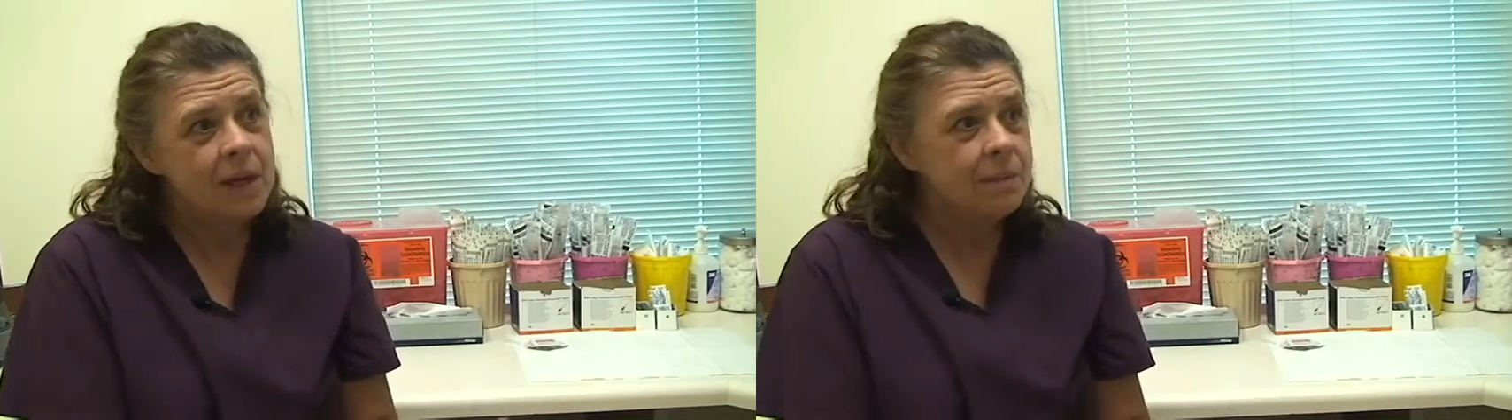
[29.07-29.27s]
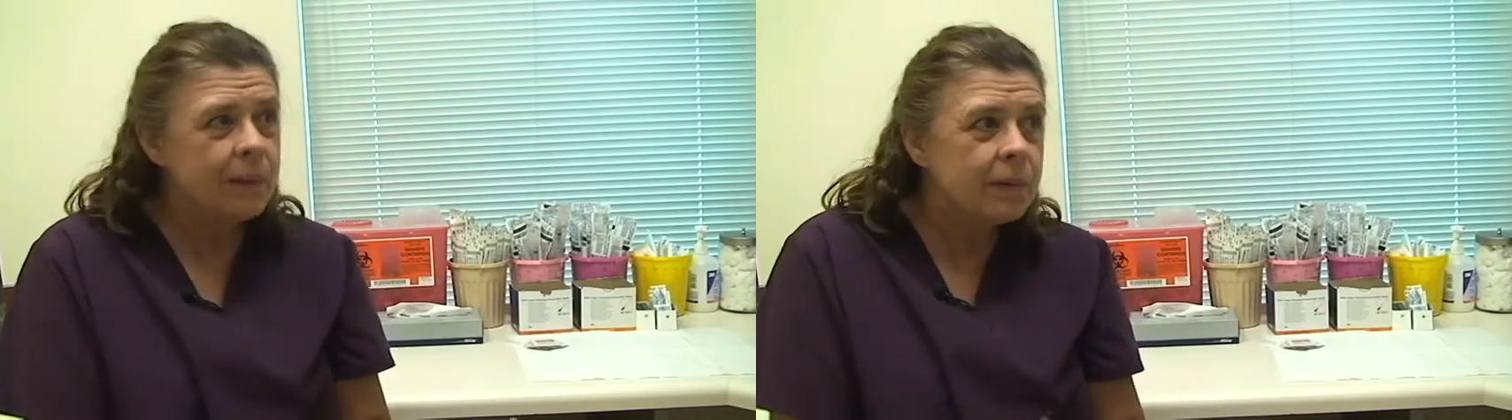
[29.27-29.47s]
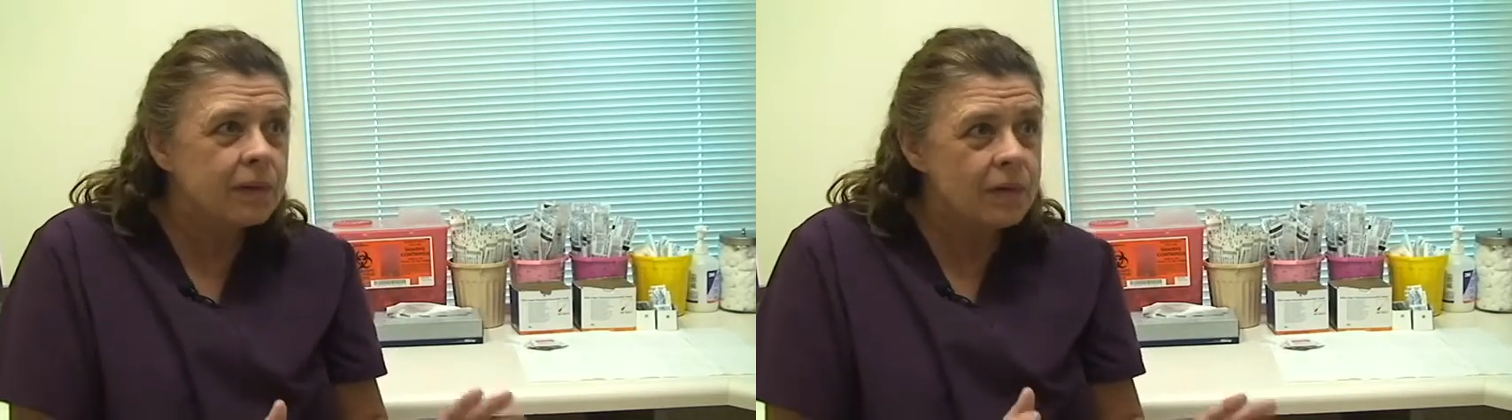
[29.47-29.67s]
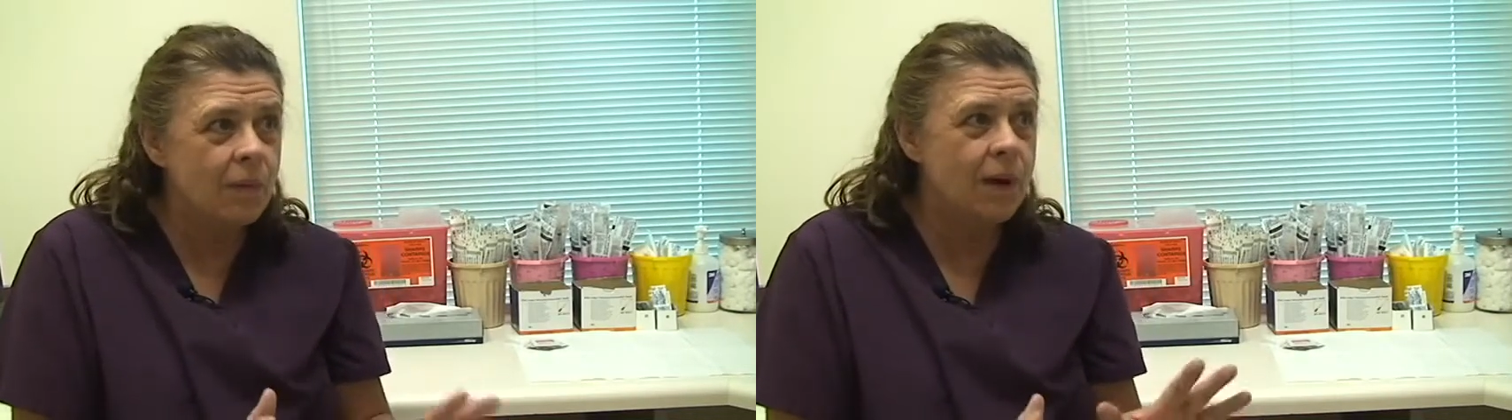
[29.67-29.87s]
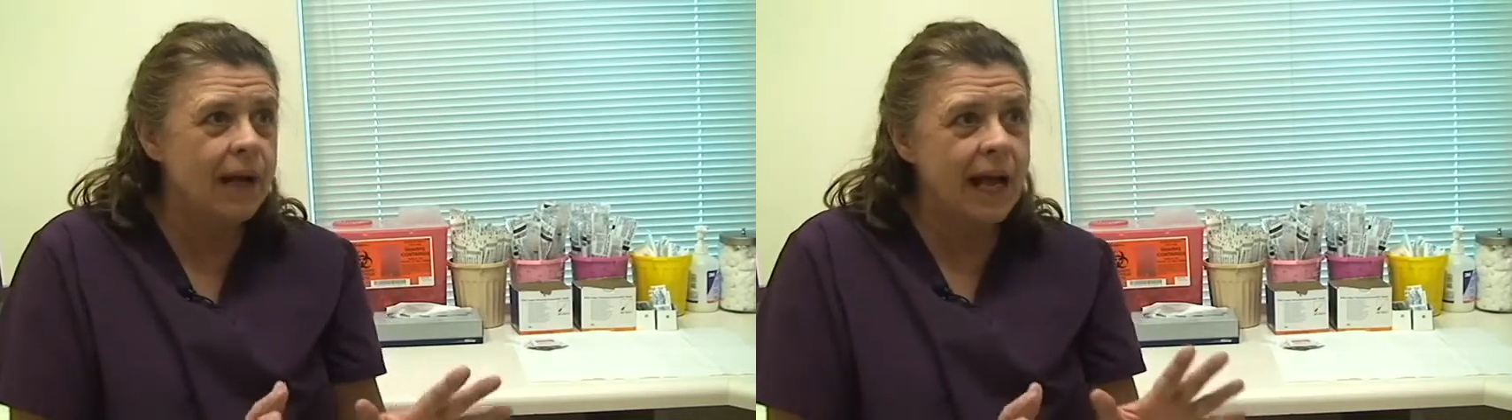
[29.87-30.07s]
people who don't
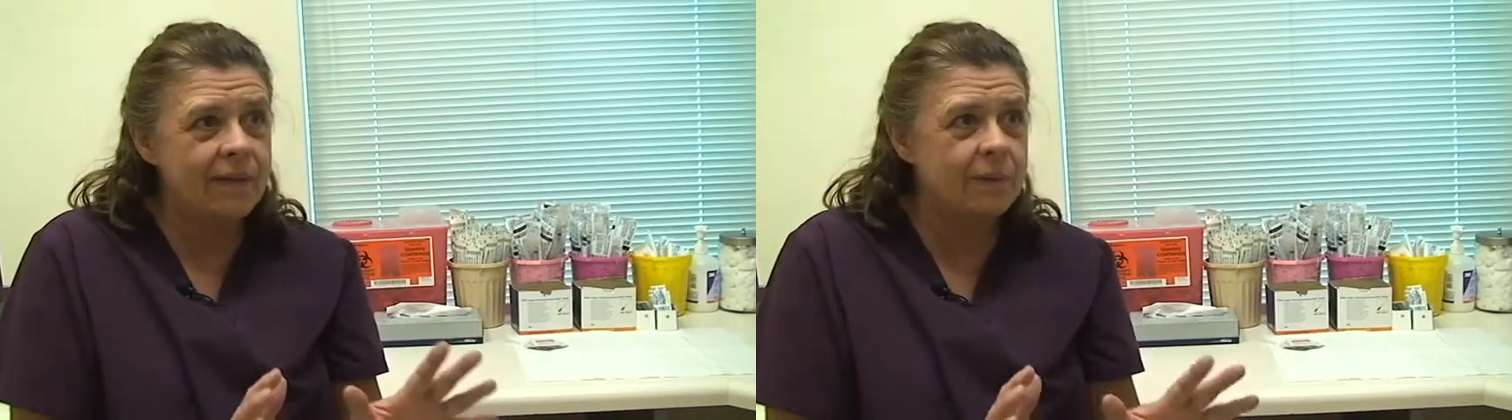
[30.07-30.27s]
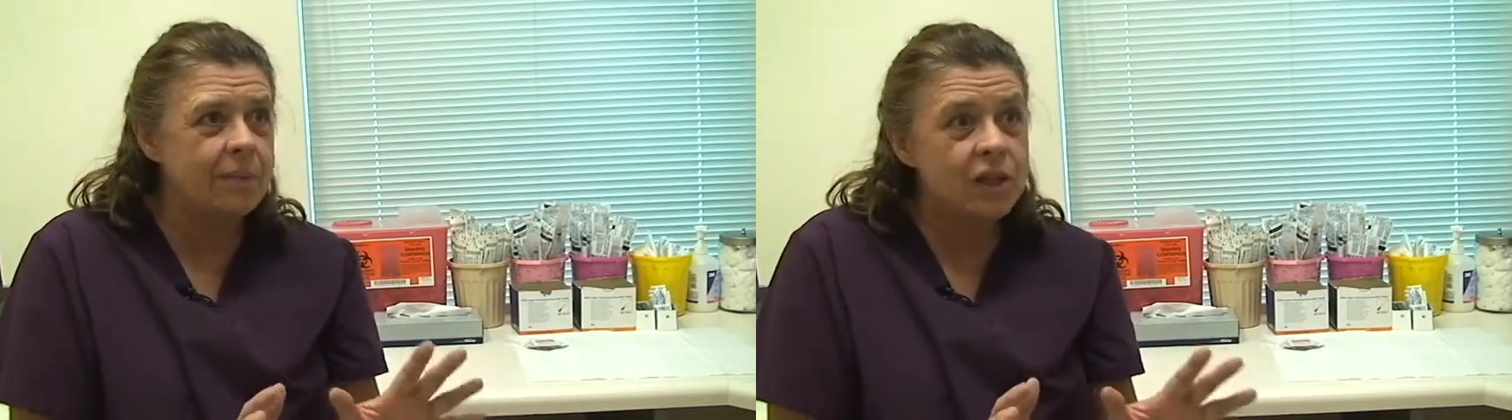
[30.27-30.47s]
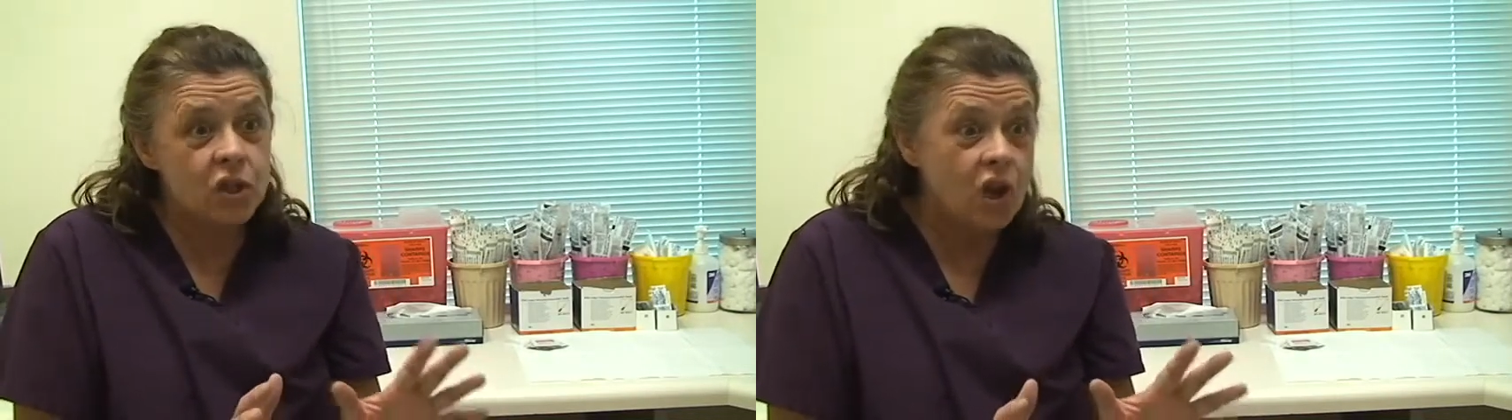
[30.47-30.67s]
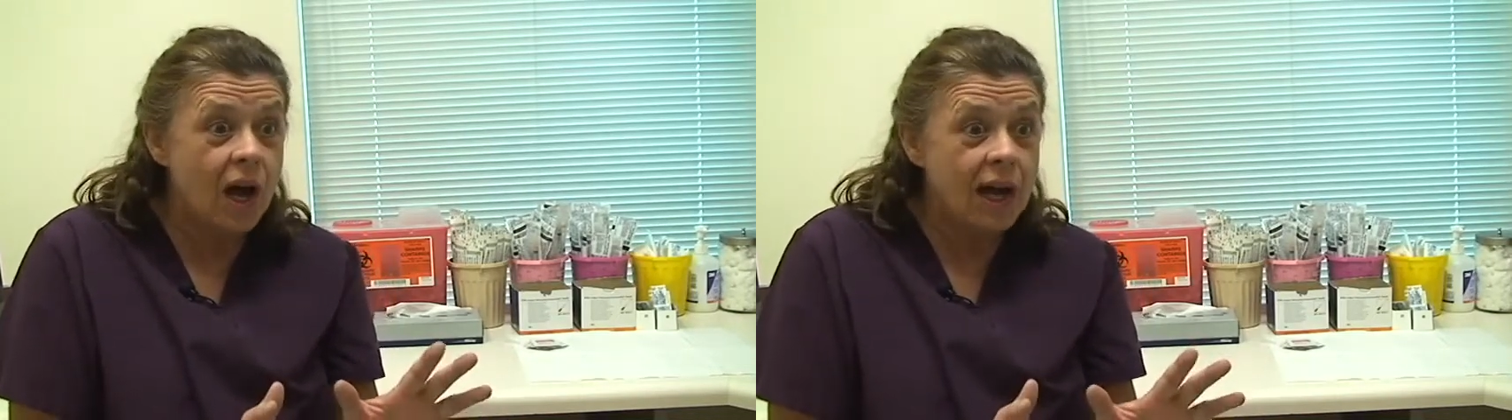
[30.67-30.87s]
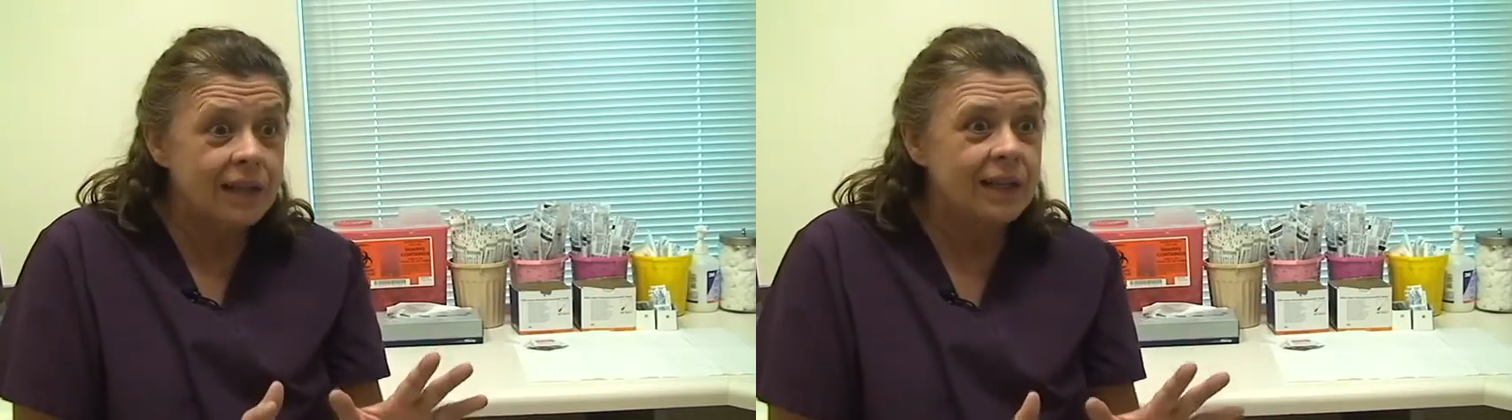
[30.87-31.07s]
want to have a big
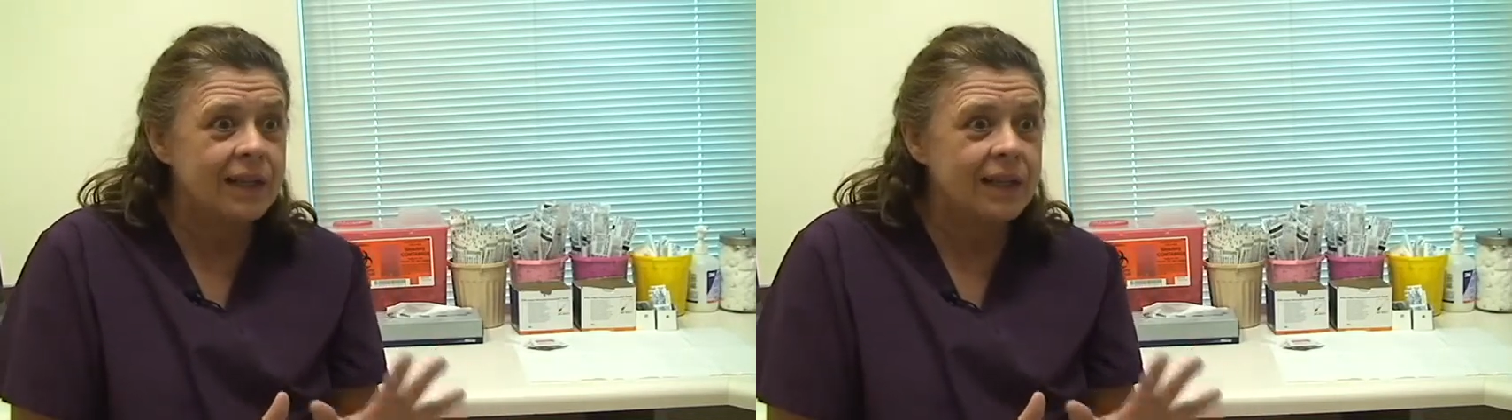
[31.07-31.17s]
shot,